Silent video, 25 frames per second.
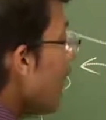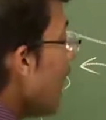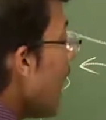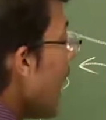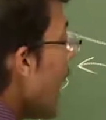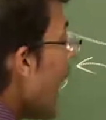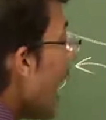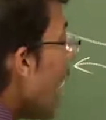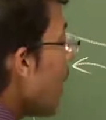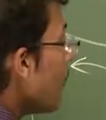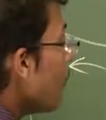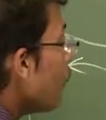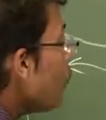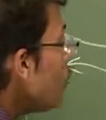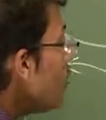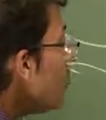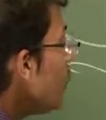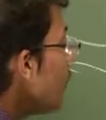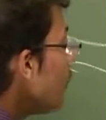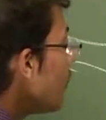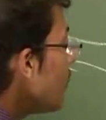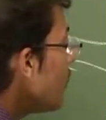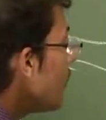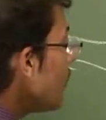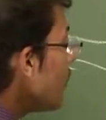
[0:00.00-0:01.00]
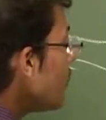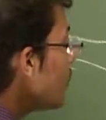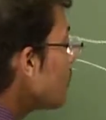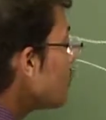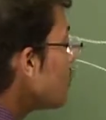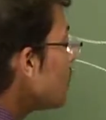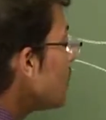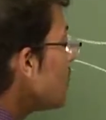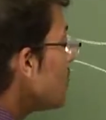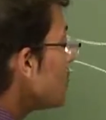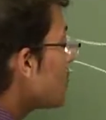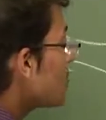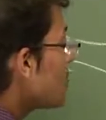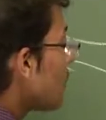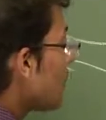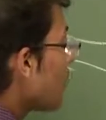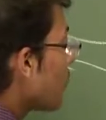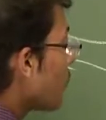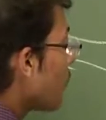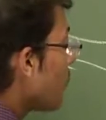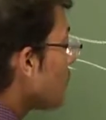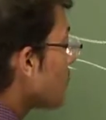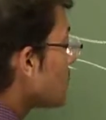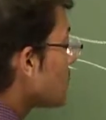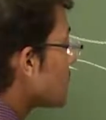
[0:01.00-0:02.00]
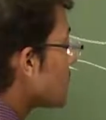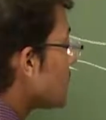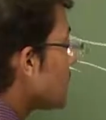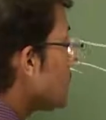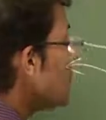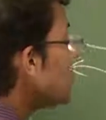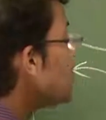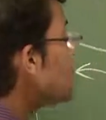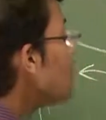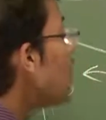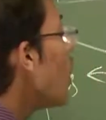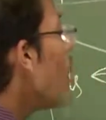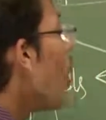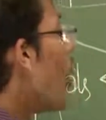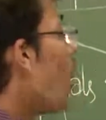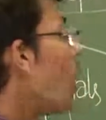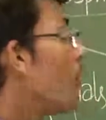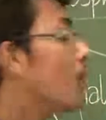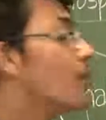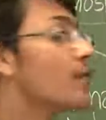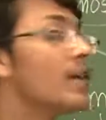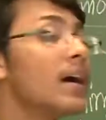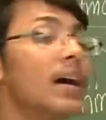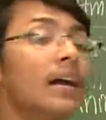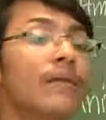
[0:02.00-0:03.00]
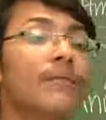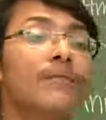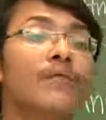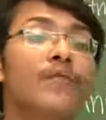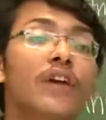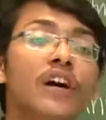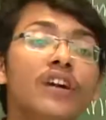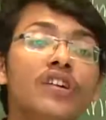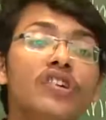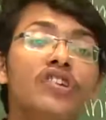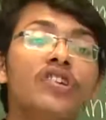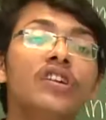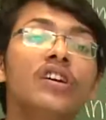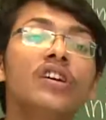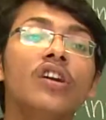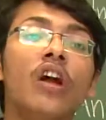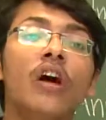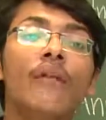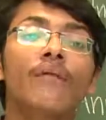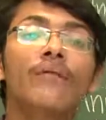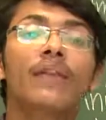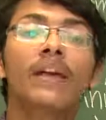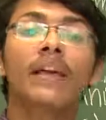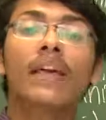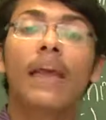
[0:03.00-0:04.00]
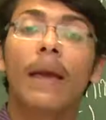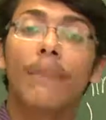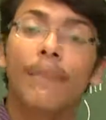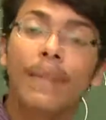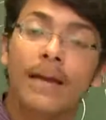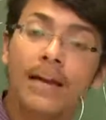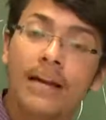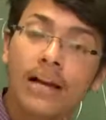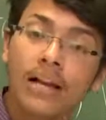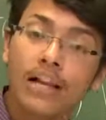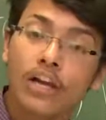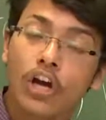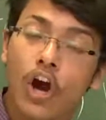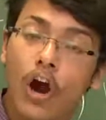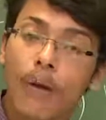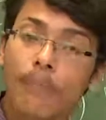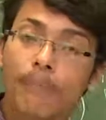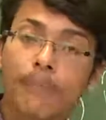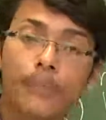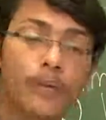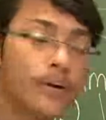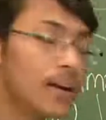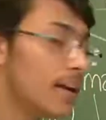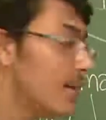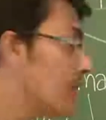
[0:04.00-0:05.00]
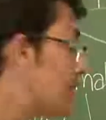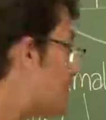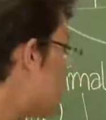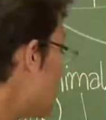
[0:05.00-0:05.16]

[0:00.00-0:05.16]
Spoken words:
Ammonification is the process of conversion of the chemical components